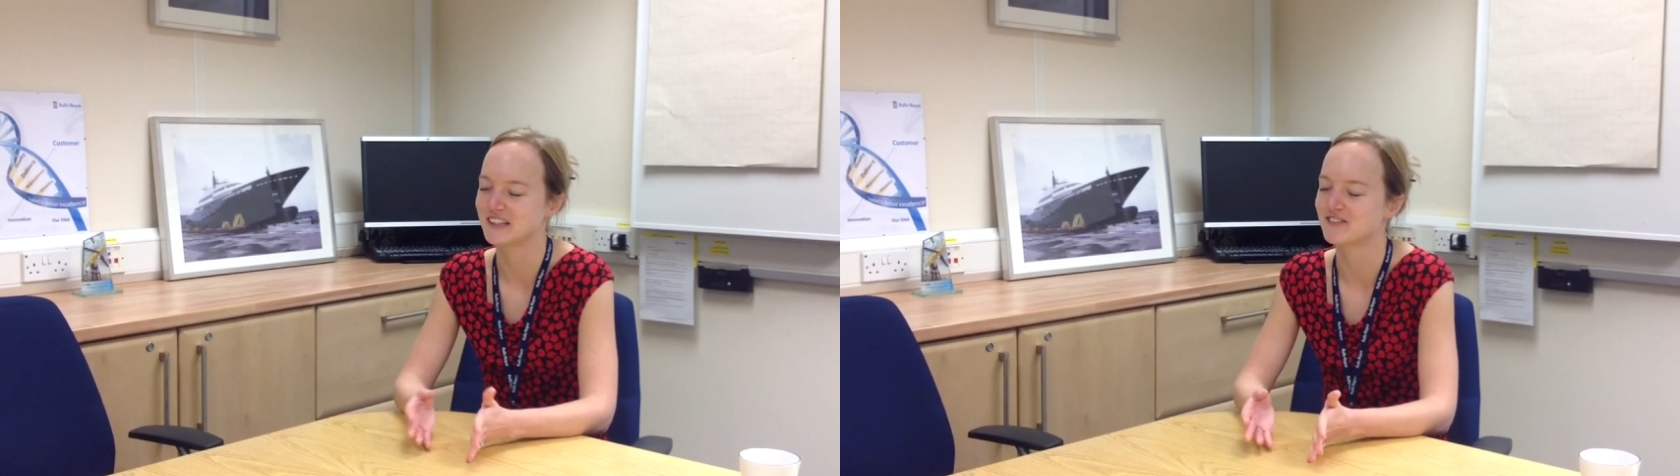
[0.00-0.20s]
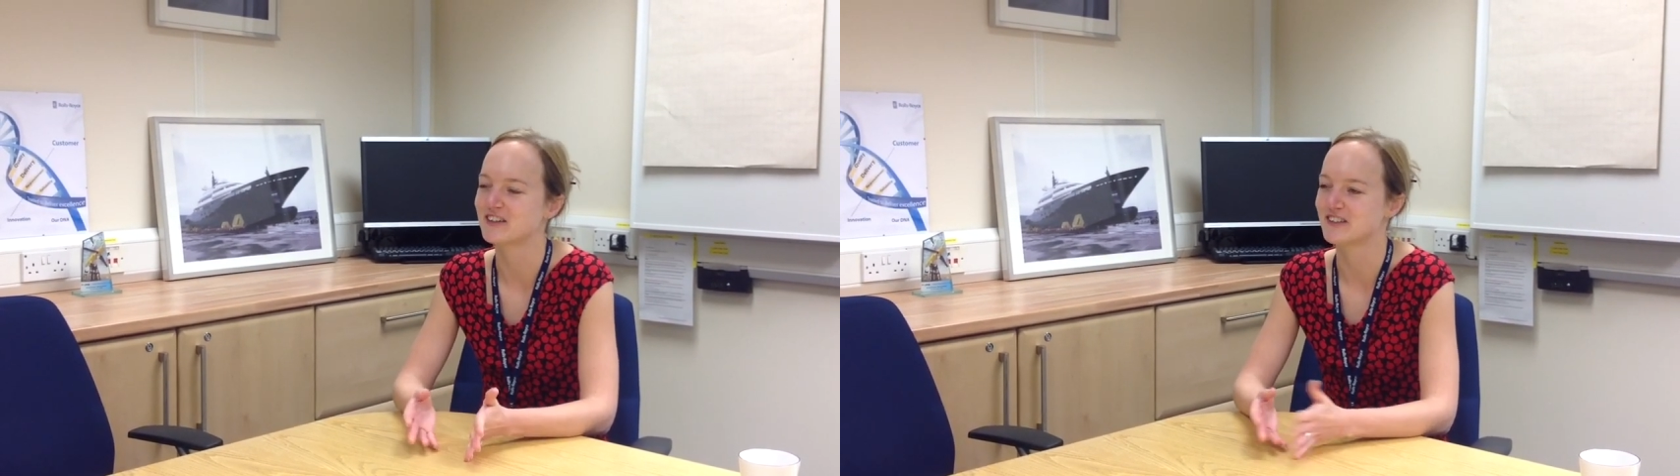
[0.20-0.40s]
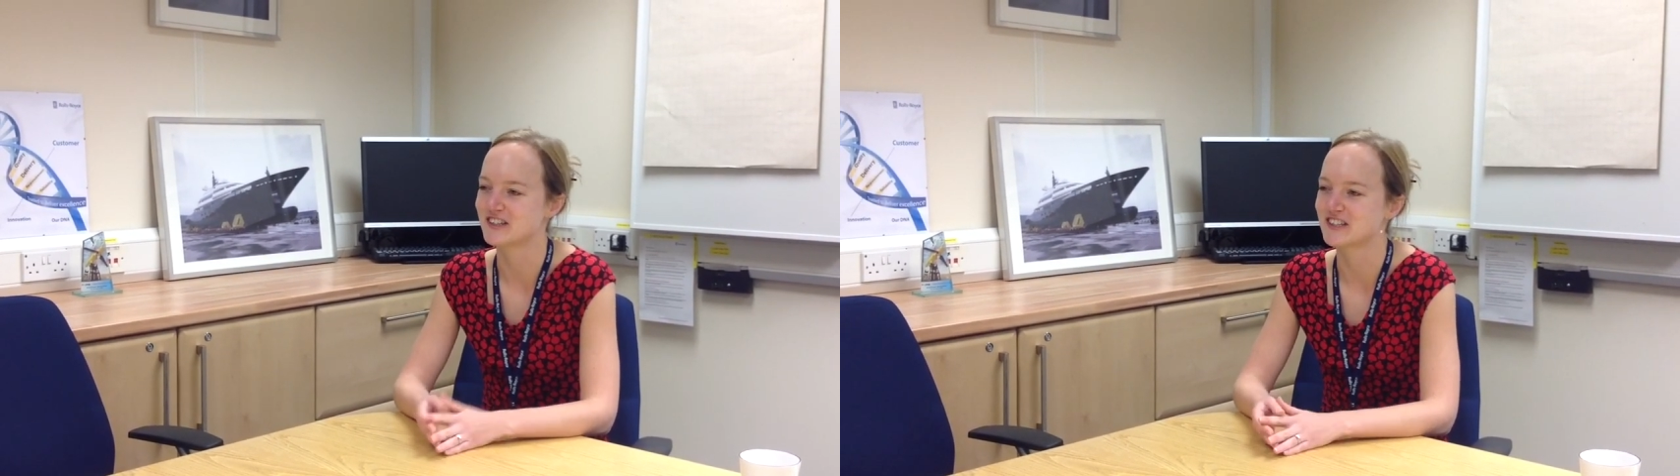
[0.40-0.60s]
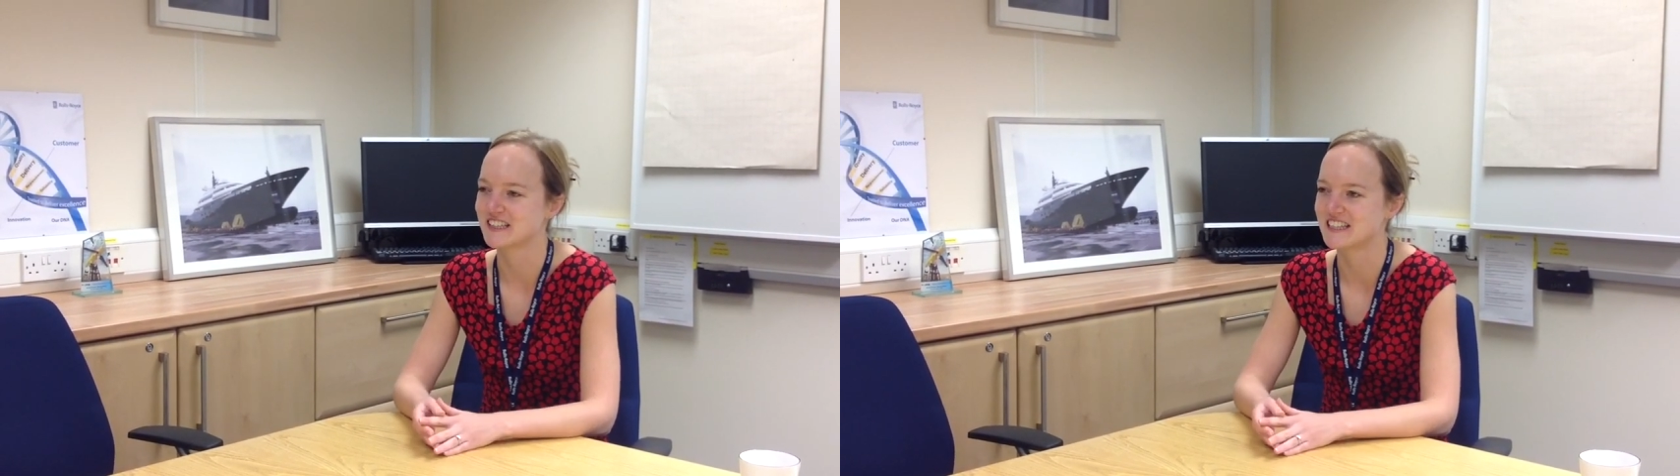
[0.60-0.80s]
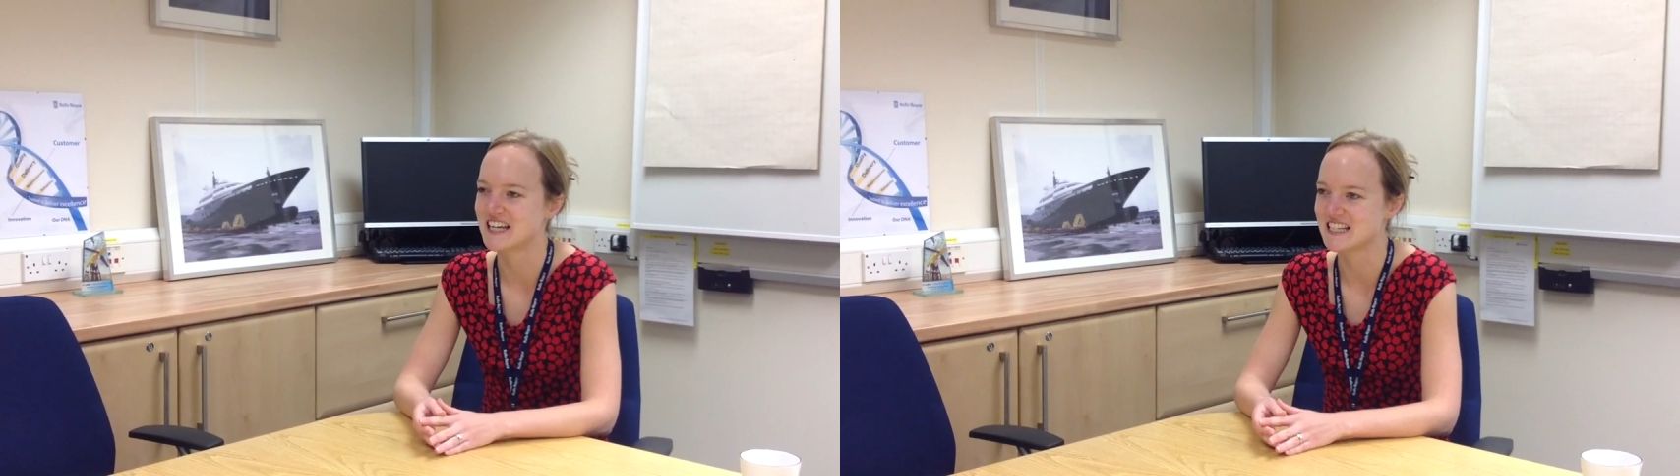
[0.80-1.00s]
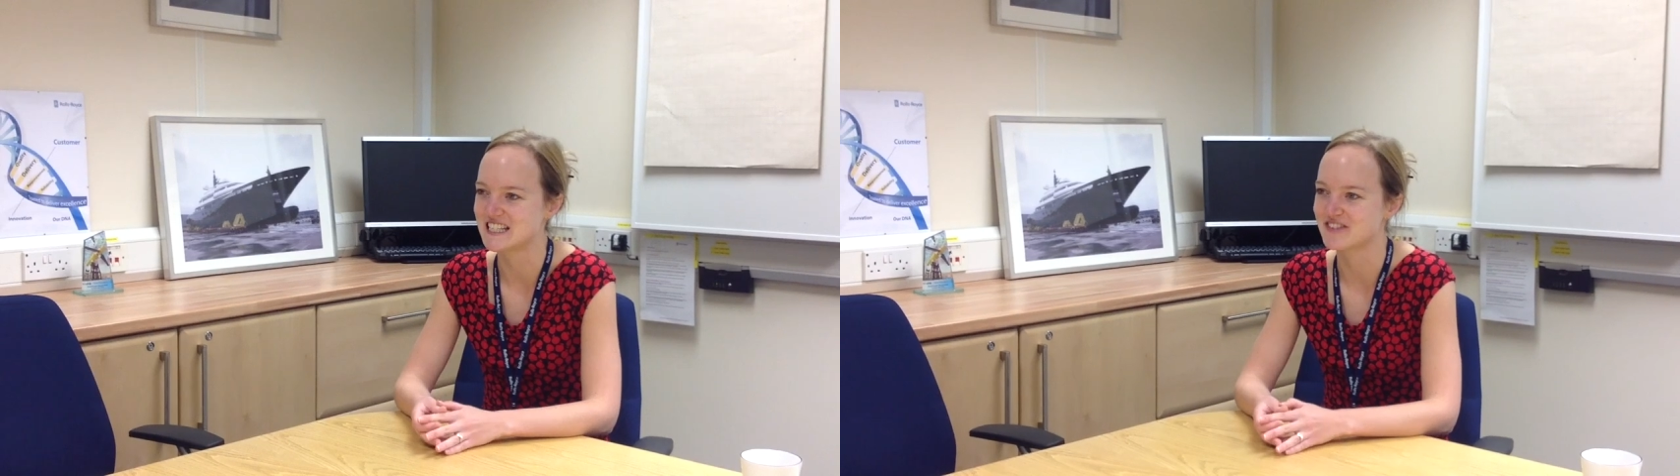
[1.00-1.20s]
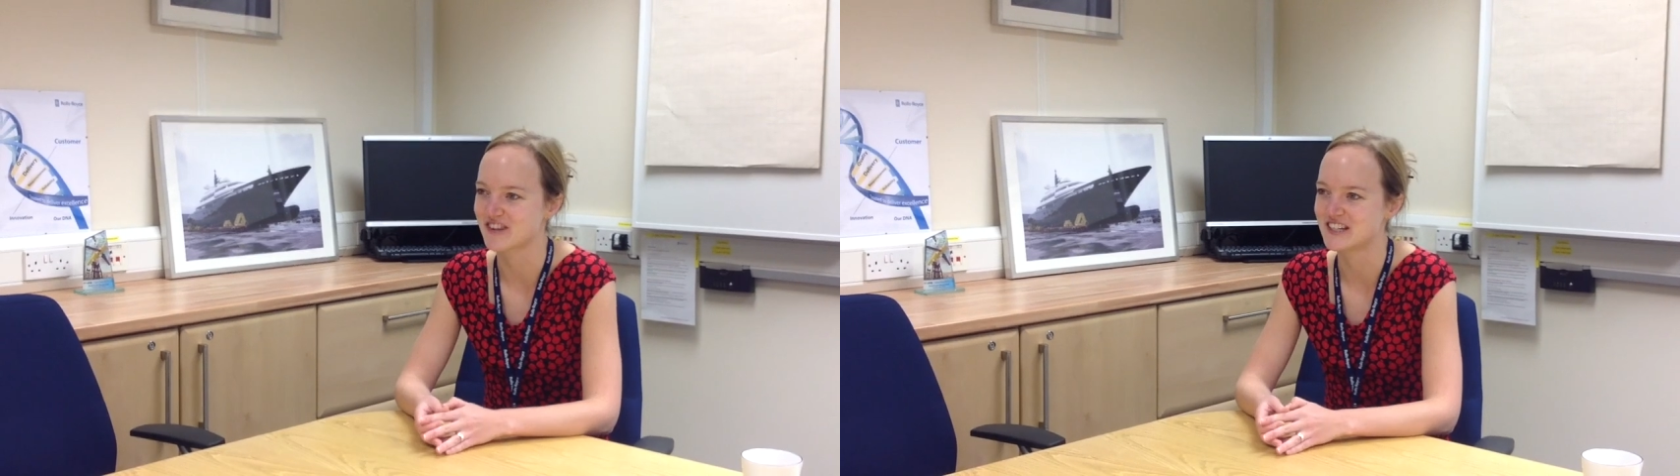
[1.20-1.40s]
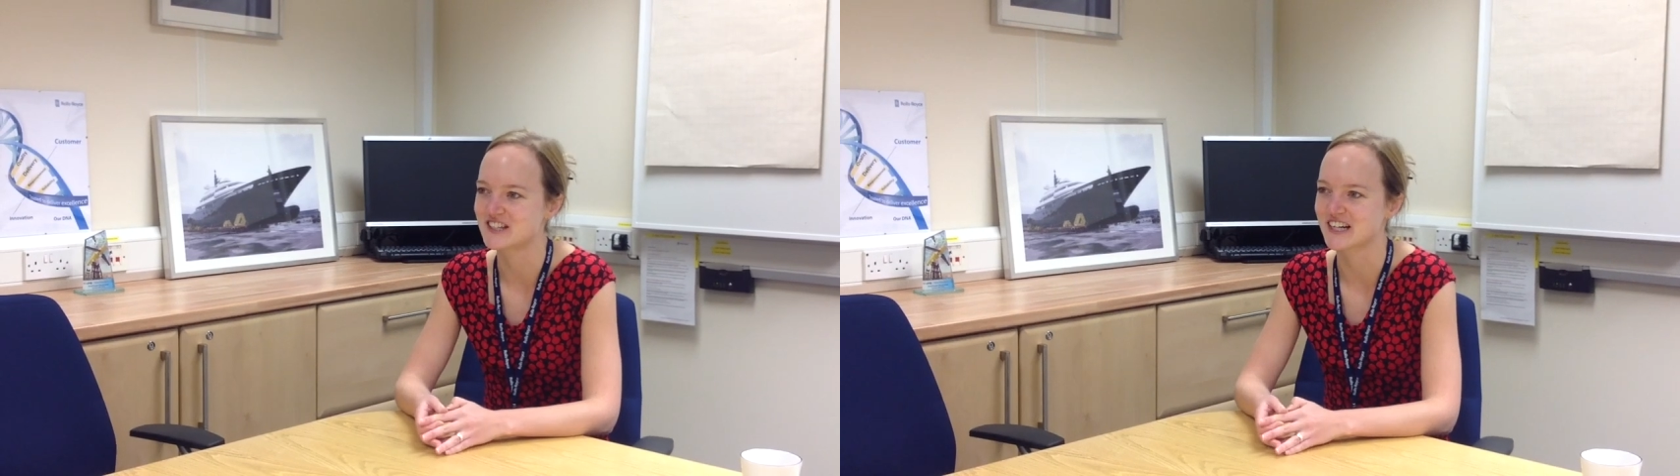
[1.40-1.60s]
originally hated
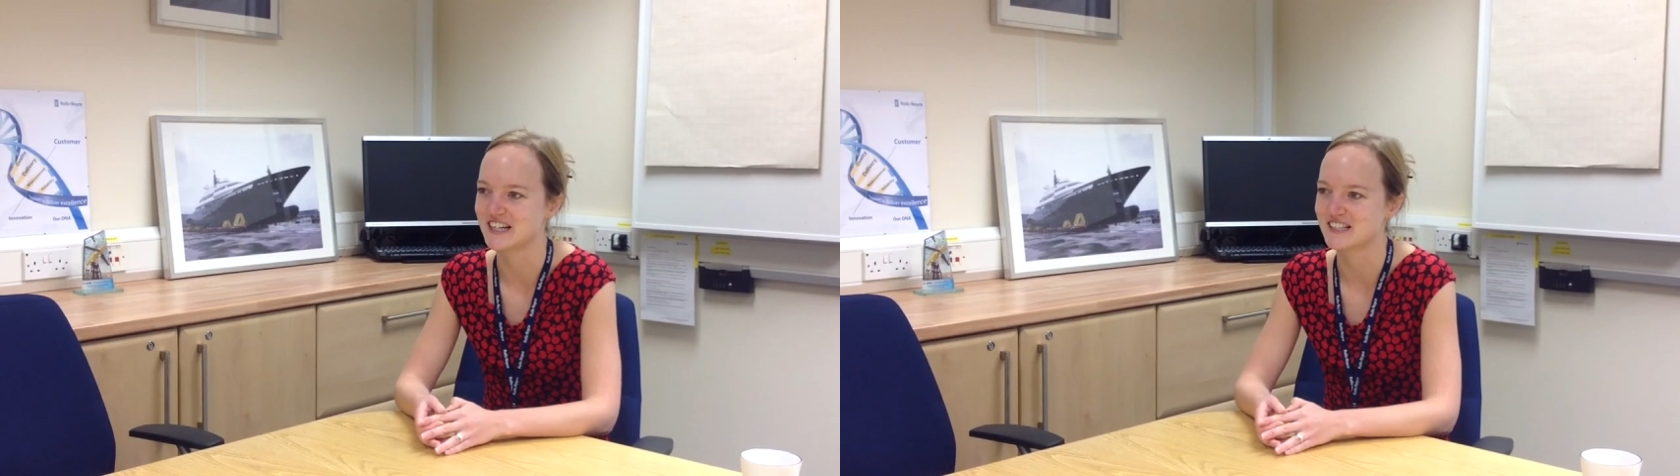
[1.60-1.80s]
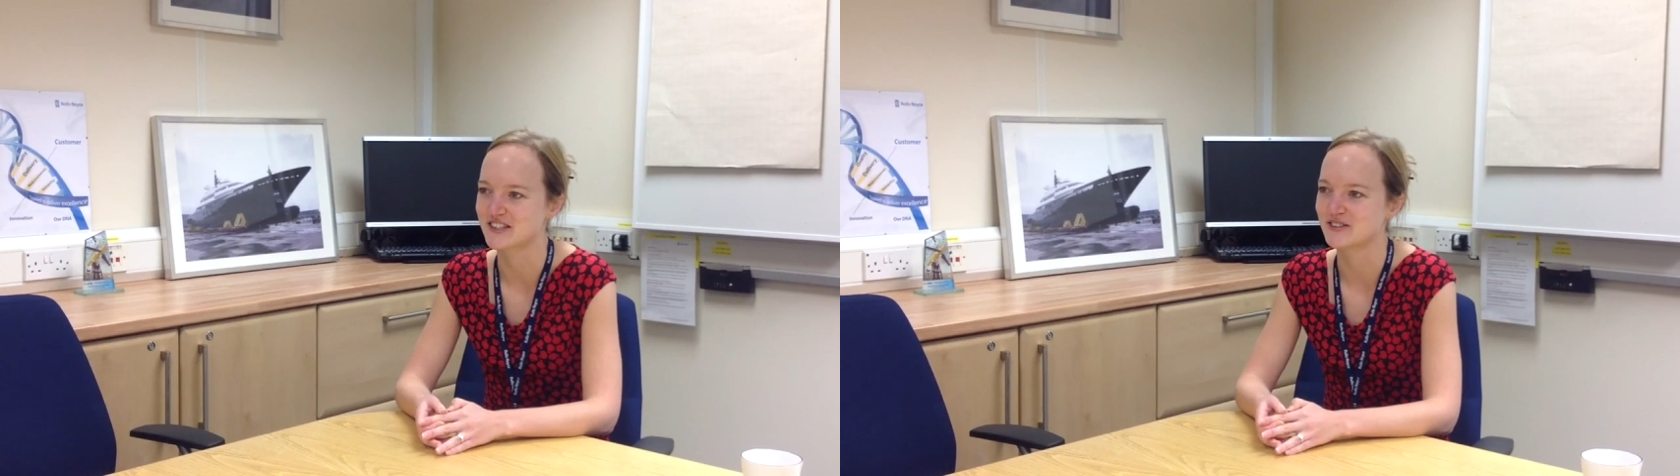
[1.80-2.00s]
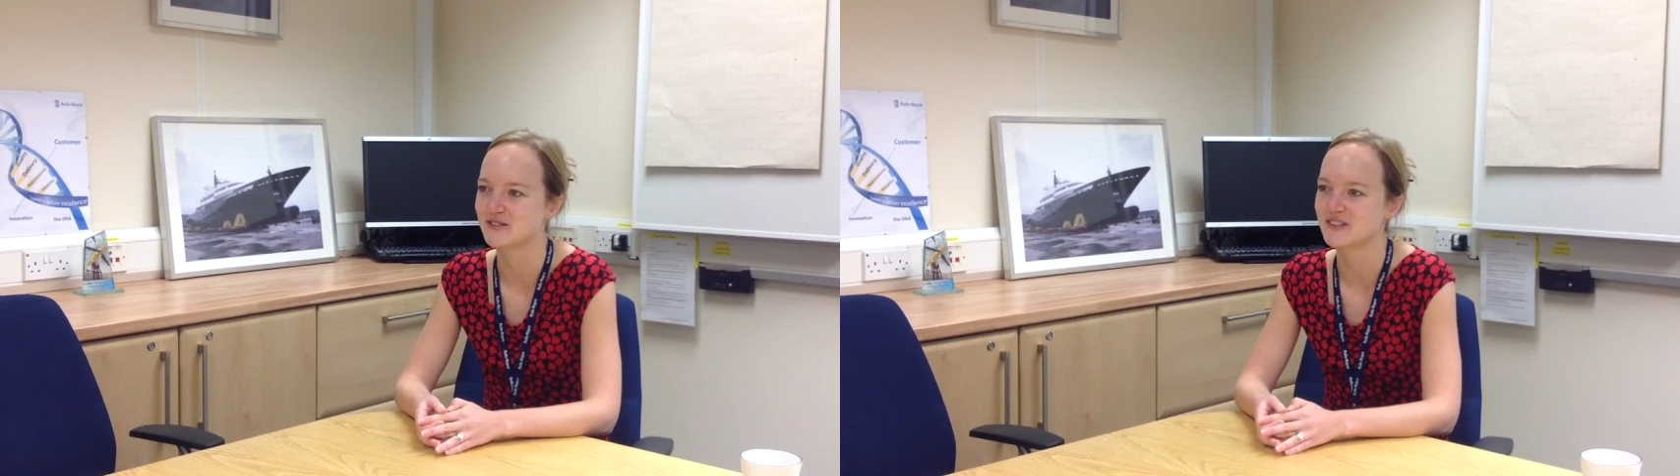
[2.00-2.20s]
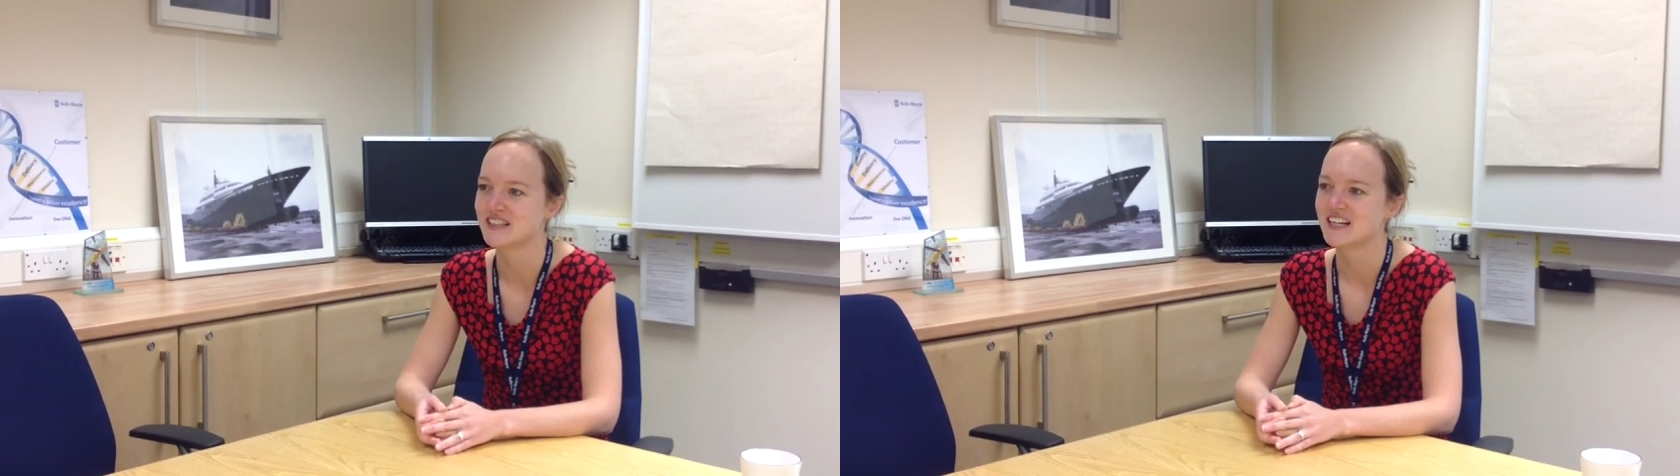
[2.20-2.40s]
French at high school.